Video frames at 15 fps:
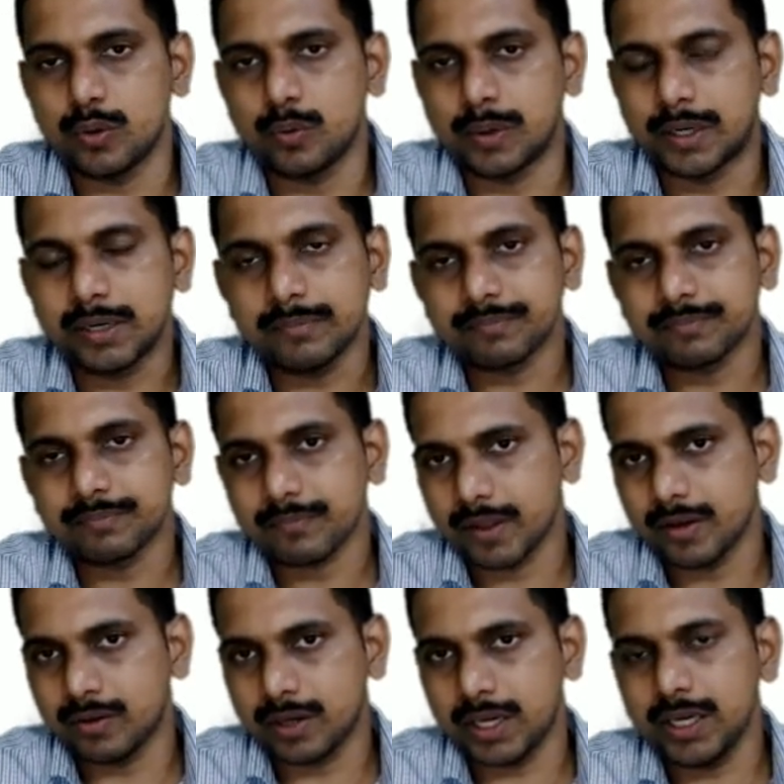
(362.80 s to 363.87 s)
over
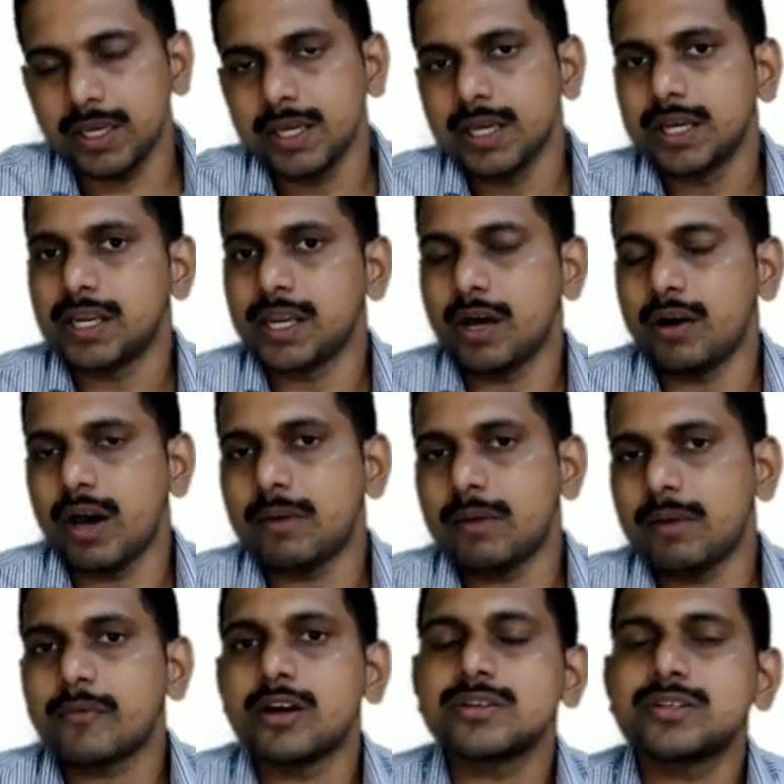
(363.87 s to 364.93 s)
okay now I
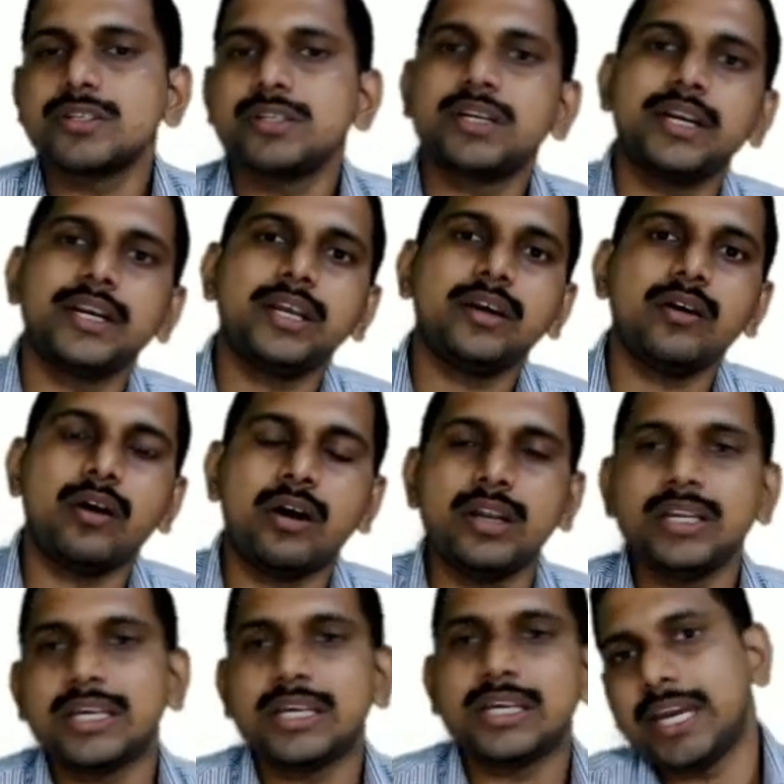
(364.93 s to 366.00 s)
am concentrating
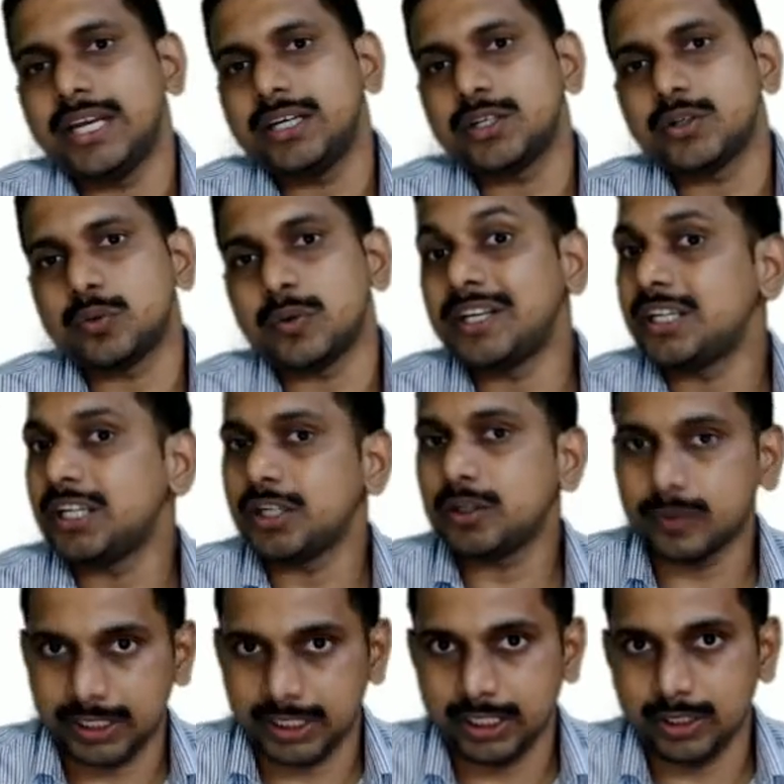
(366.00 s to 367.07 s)
on gate
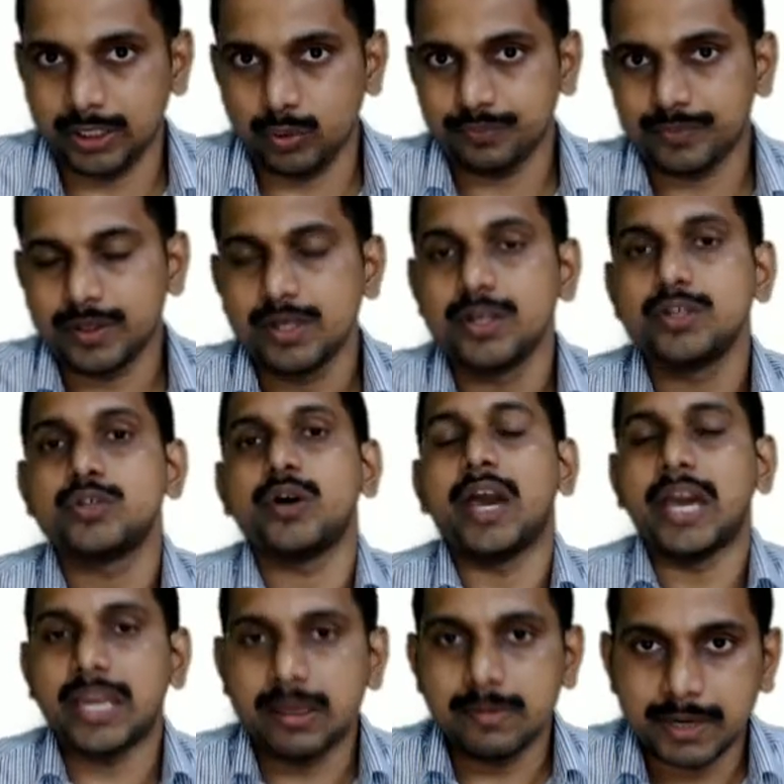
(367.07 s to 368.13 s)
2022 so
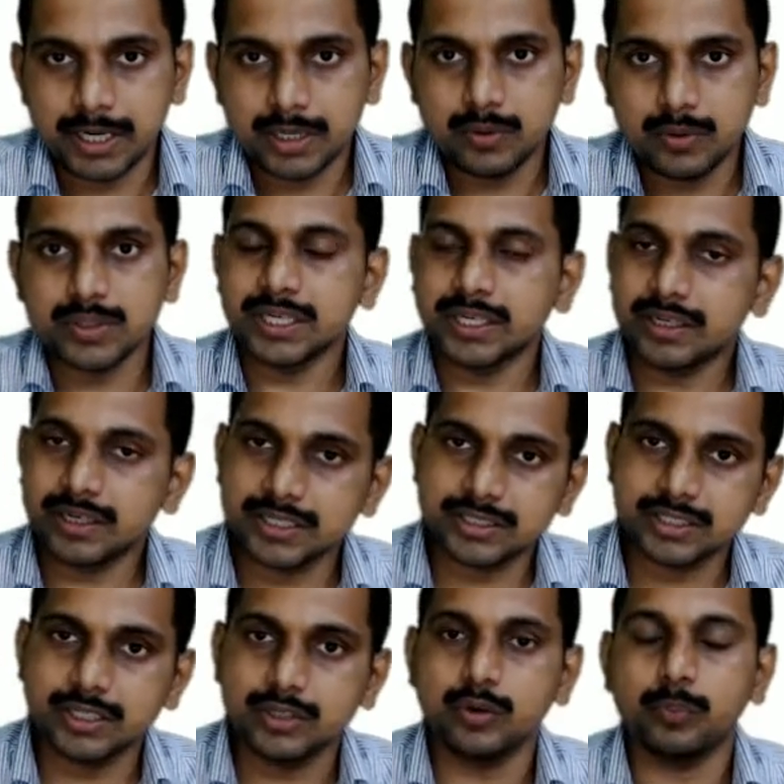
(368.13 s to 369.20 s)
anybody who is
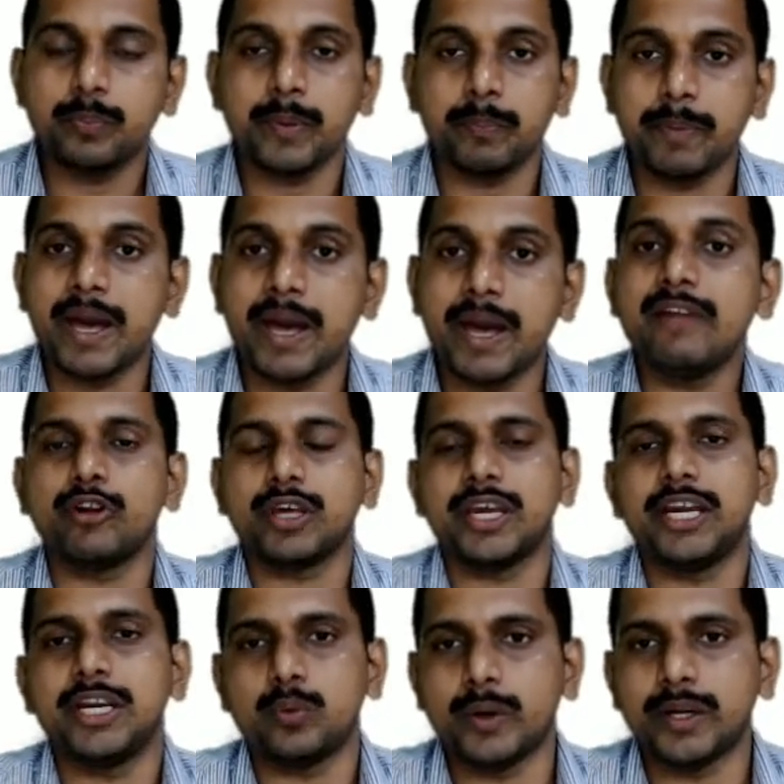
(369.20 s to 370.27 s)
interested to prepare for
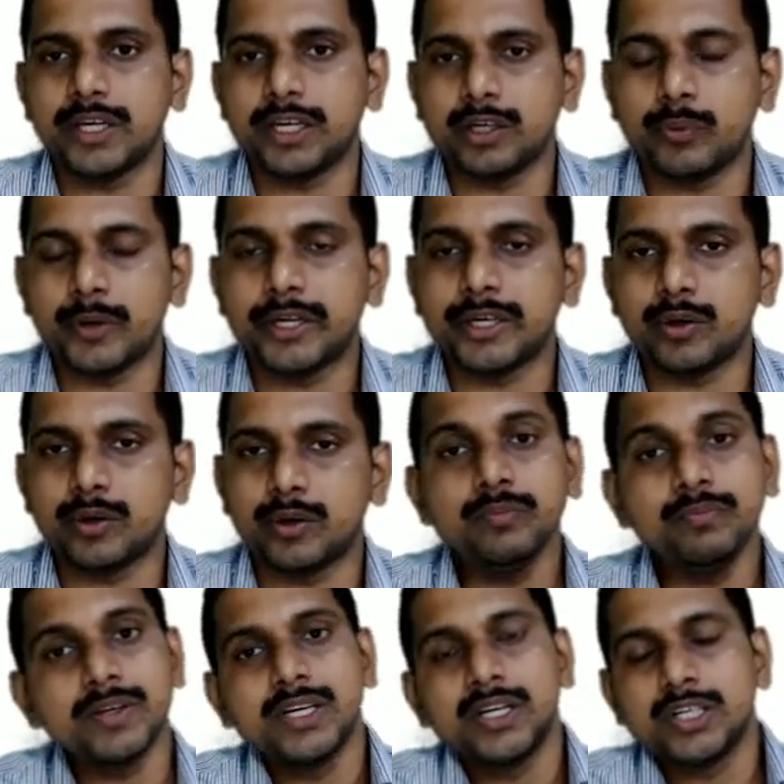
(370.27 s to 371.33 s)
gate
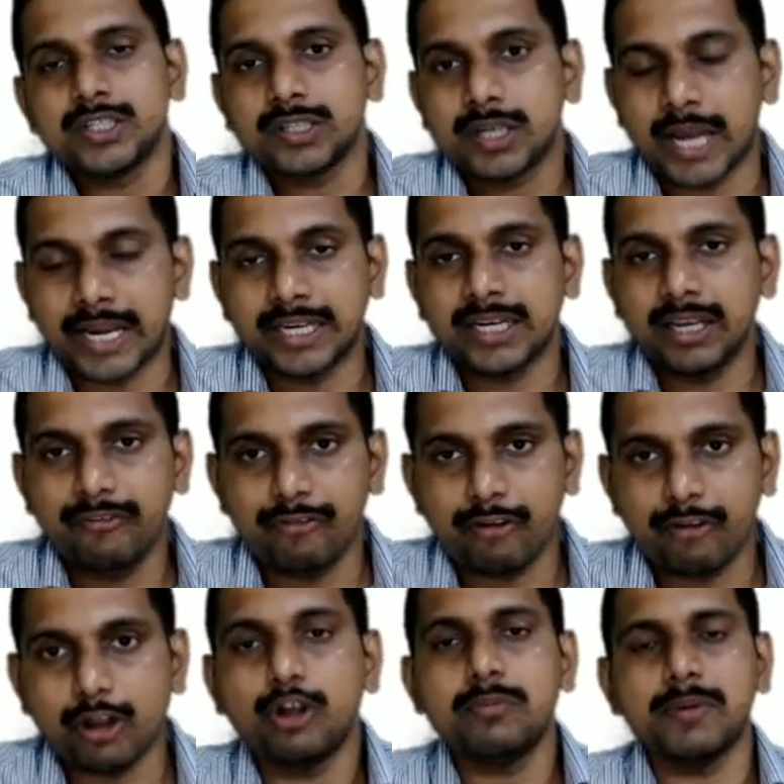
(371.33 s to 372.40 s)
2022 kindly
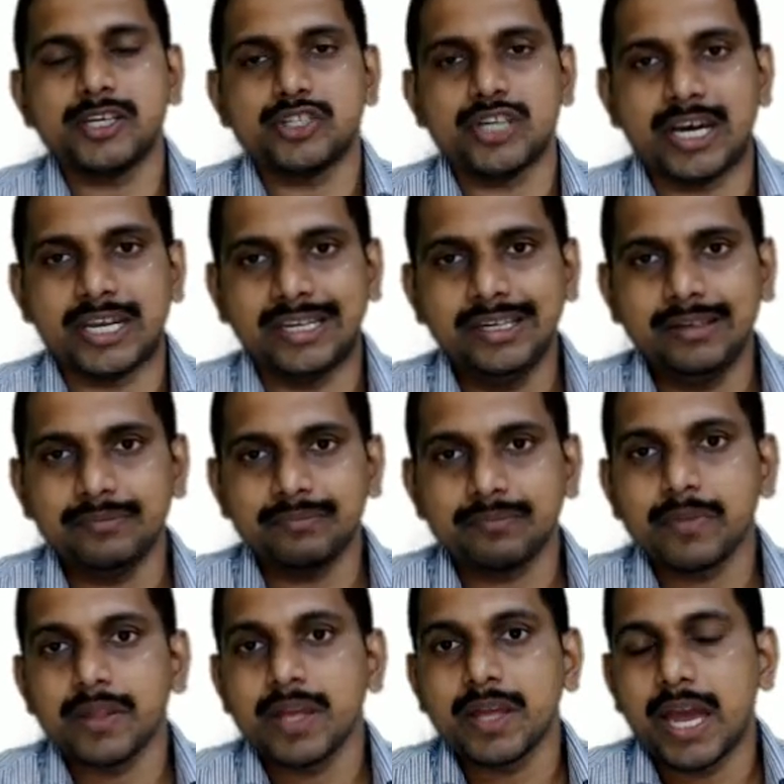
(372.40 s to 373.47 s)
follow my channel
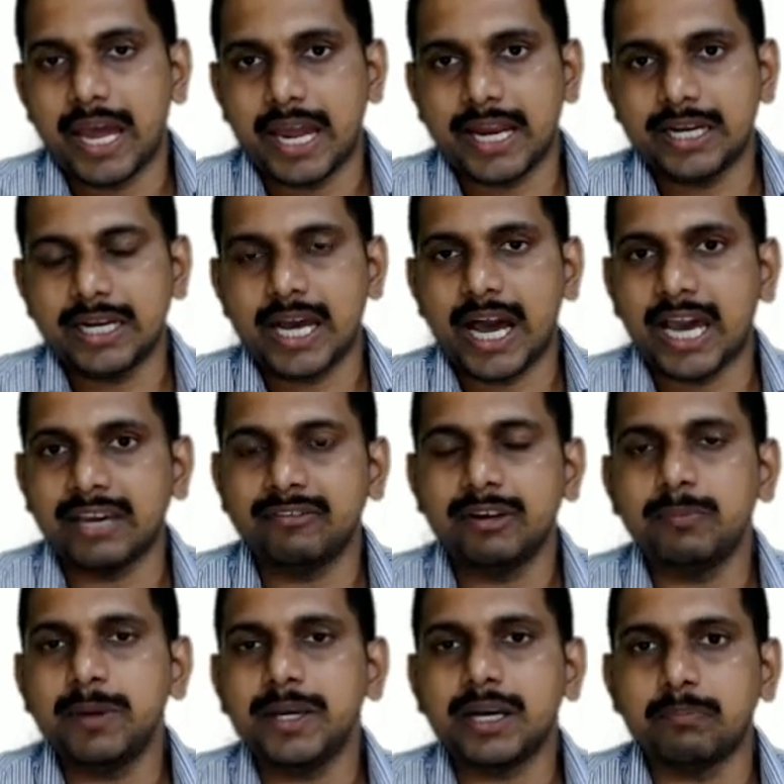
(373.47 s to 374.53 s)
and I
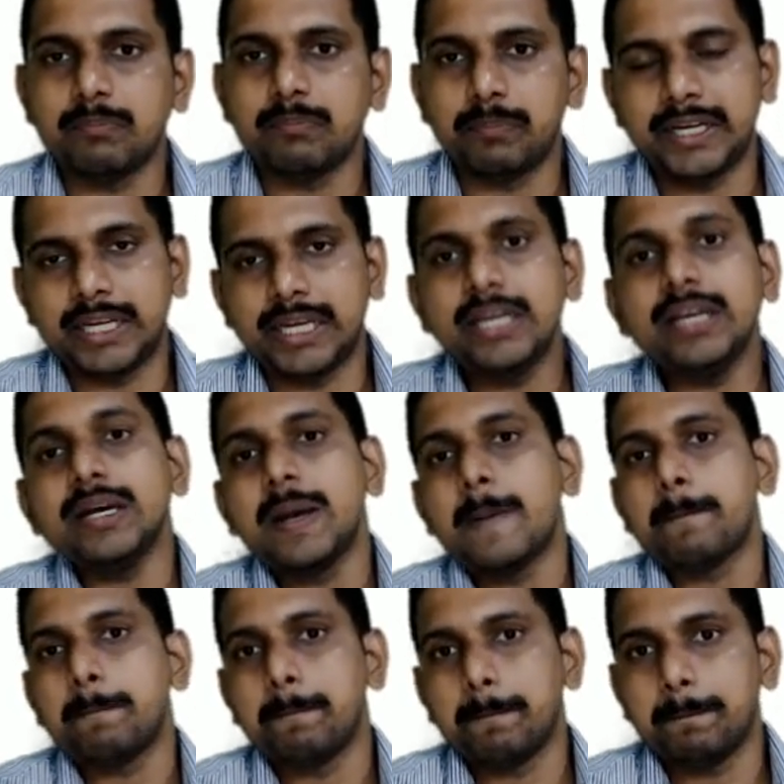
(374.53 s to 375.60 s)
will be completing
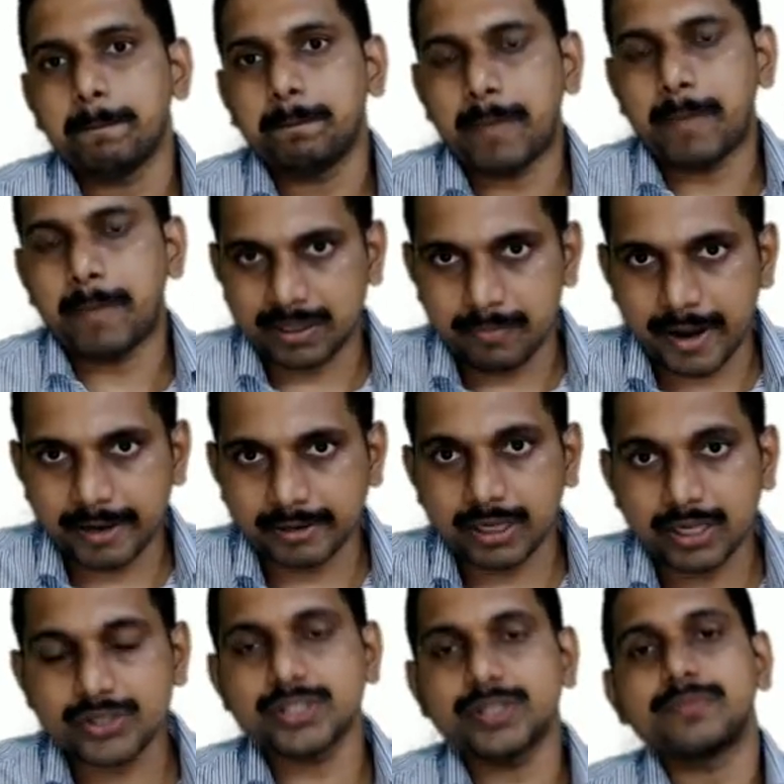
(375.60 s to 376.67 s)

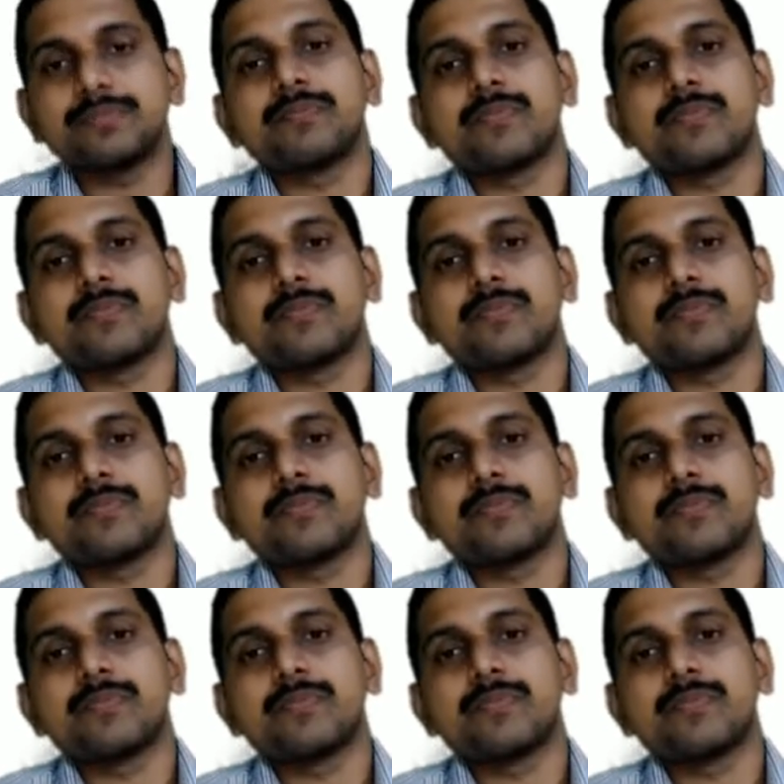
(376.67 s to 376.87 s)
mathematics